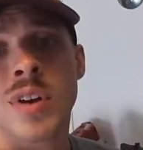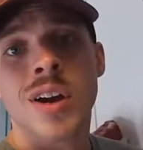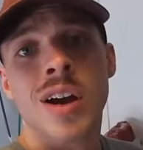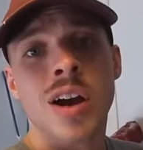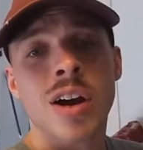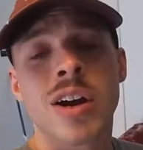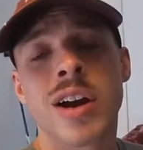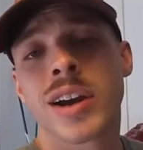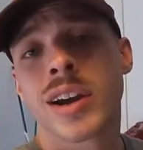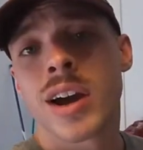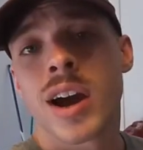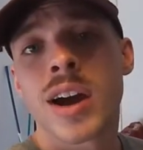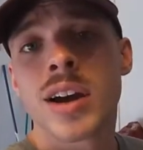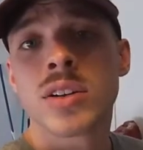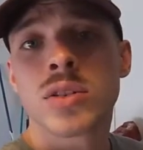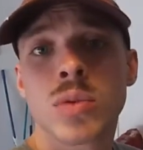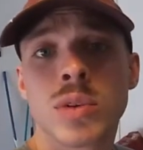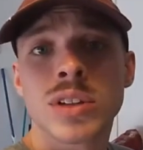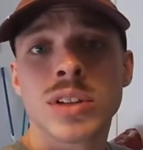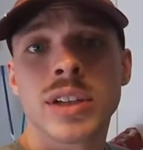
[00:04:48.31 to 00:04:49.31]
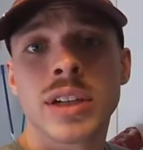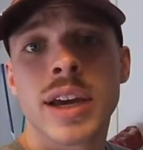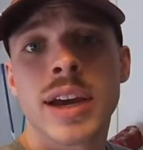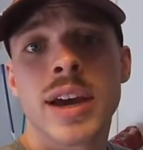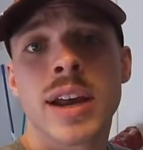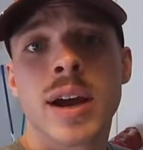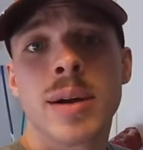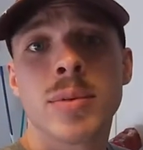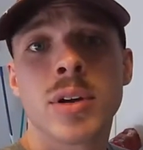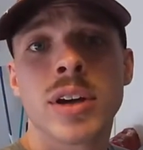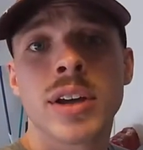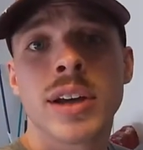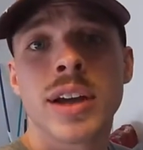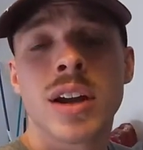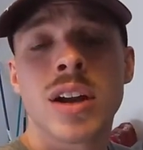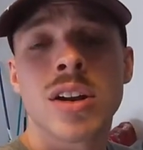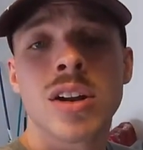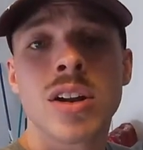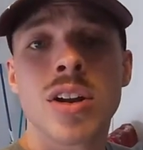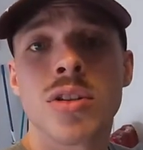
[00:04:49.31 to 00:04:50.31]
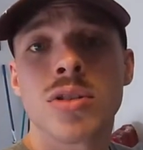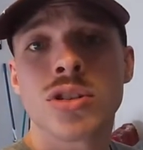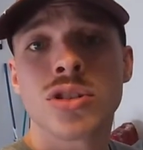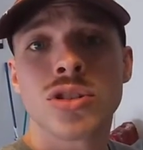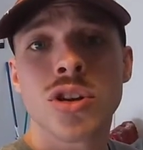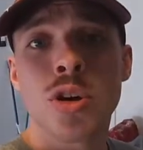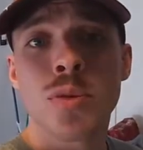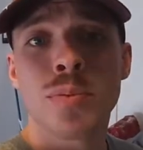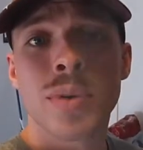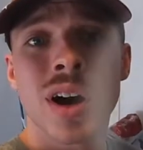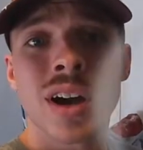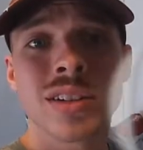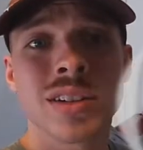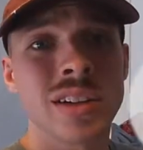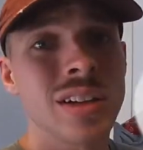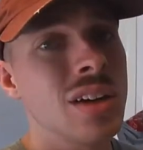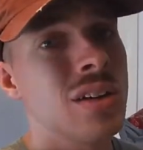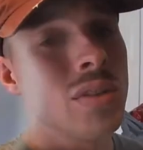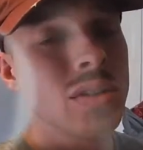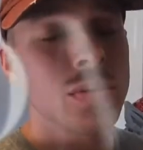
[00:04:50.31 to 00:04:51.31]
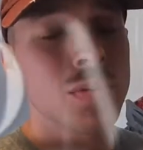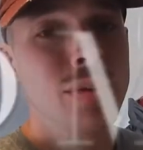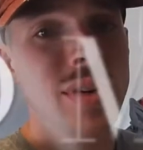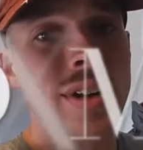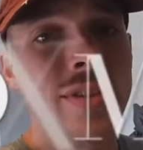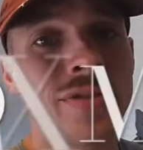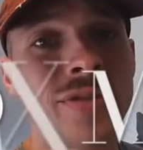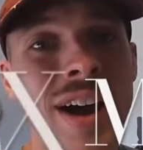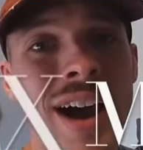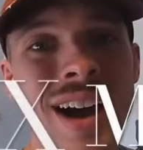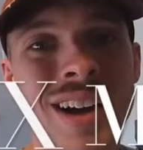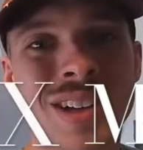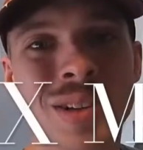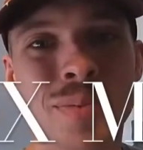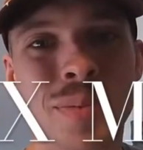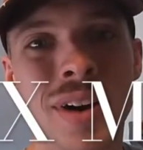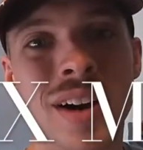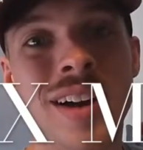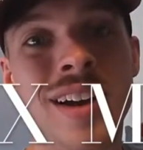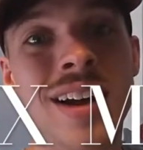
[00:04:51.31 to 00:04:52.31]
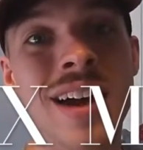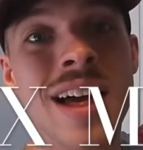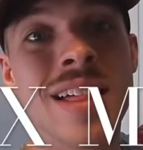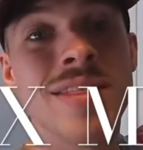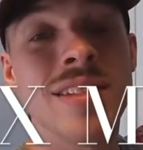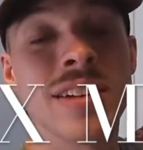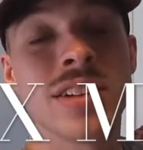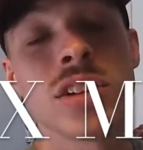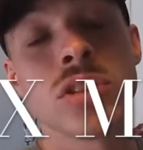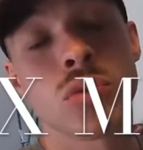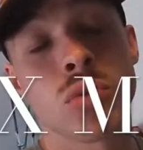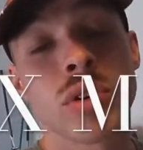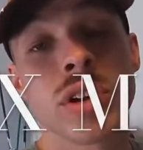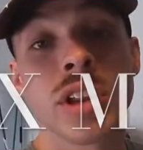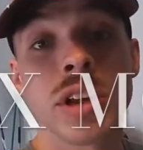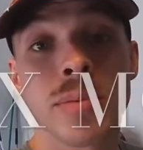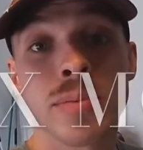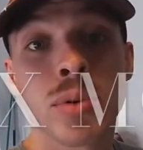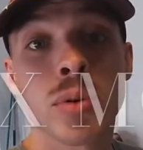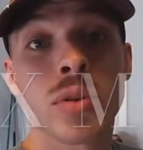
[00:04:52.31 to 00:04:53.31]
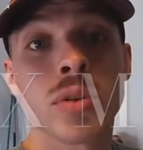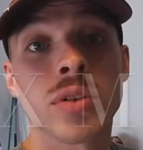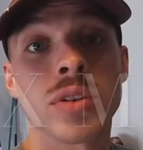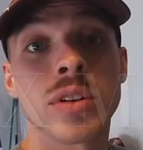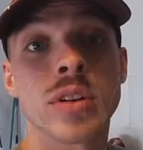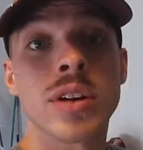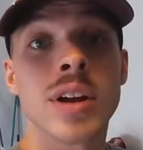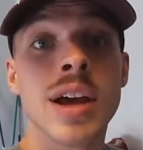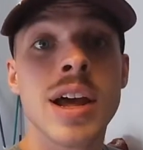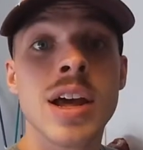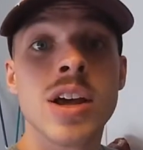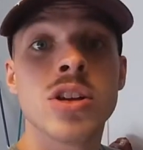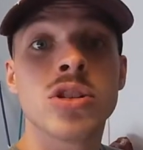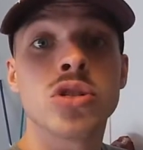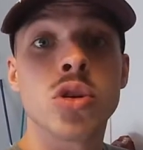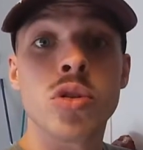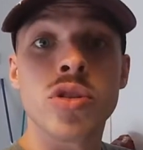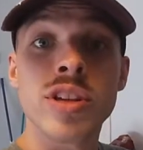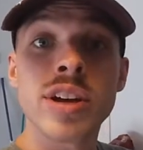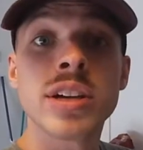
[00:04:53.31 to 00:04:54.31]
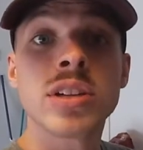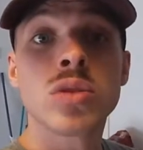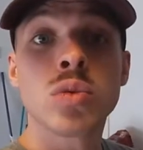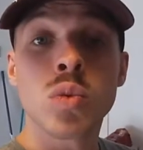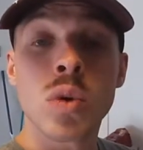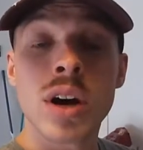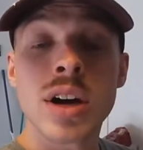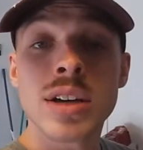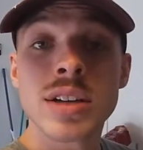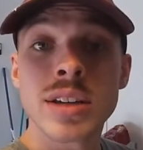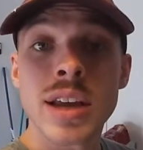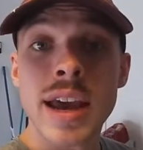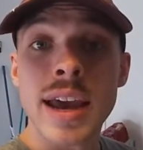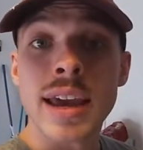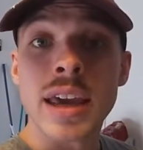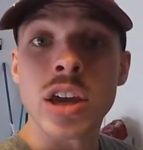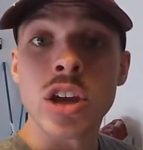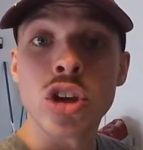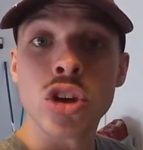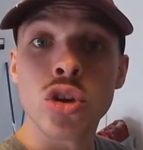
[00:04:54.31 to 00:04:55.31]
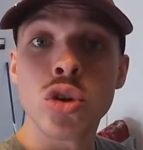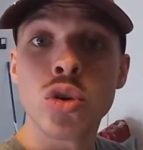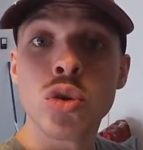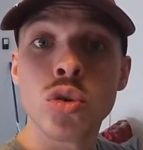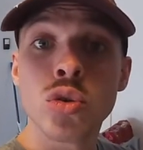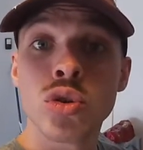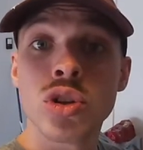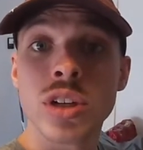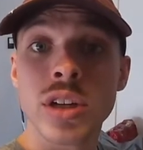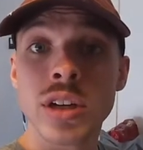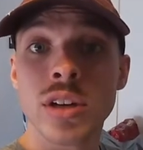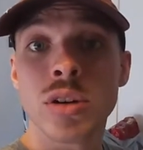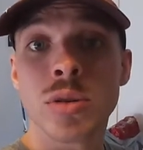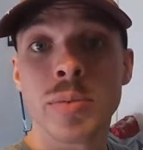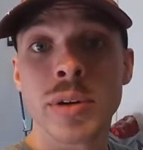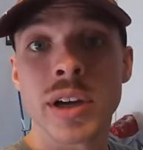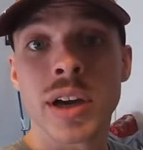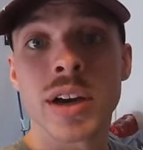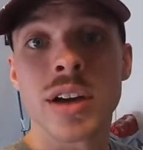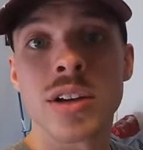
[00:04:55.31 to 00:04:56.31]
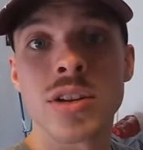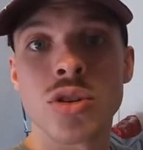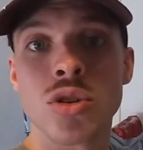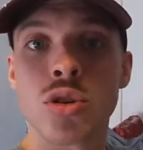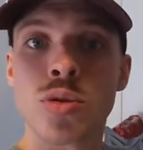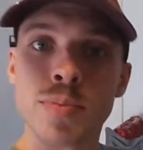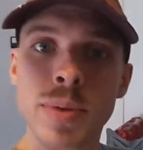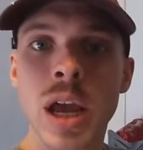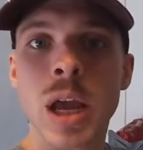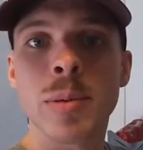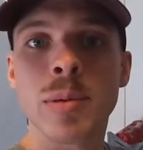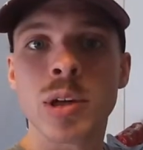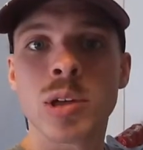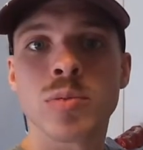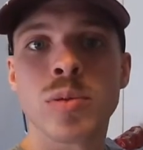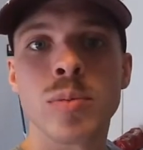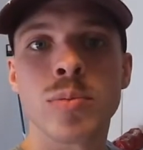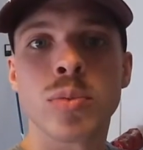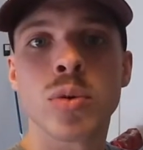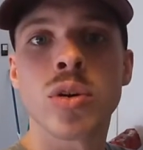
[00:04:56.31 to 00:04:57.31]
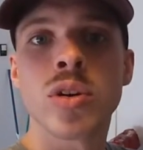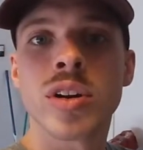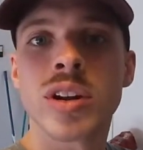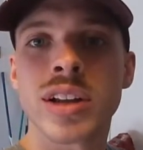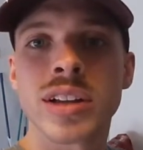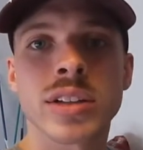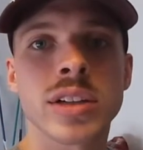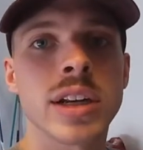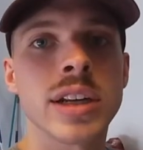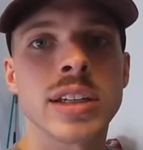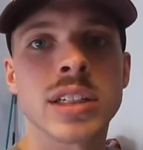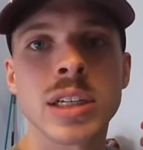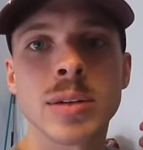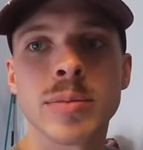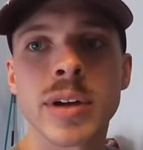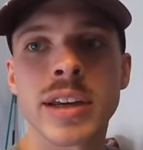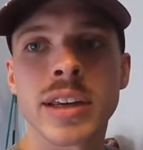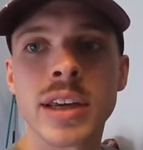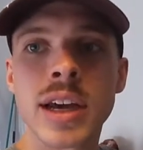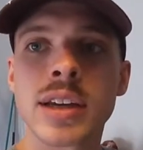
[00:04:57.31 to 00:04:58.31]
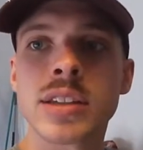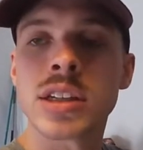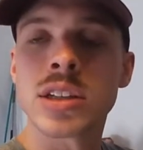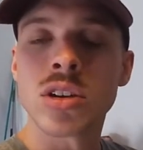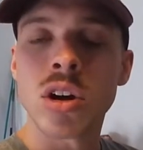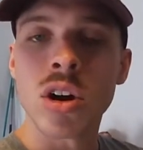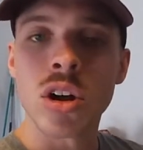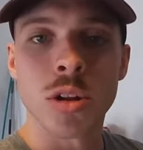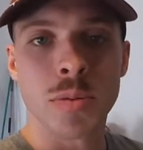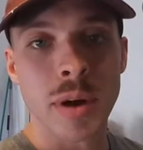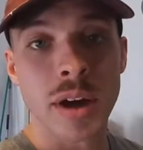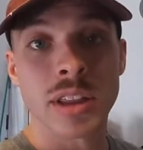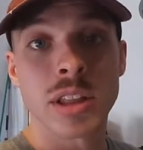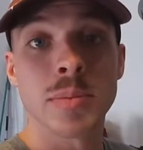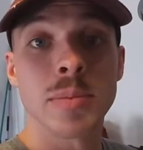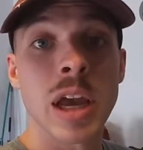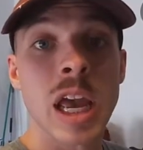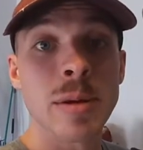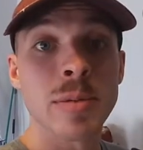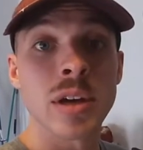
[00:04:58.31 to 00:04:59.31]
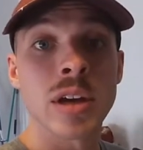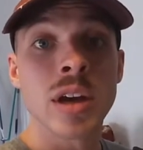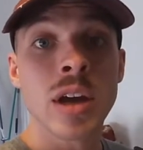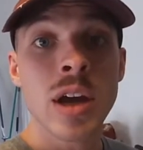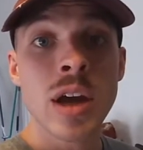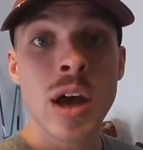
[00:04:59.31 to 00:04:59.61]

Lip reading: Alright guys, once again, I'm going to get on another soapbox. I know it was pretty fast, but this is really important. So this was a huge deal, because your baby has been born, and it's going to seem like, yes, it's all about the baby.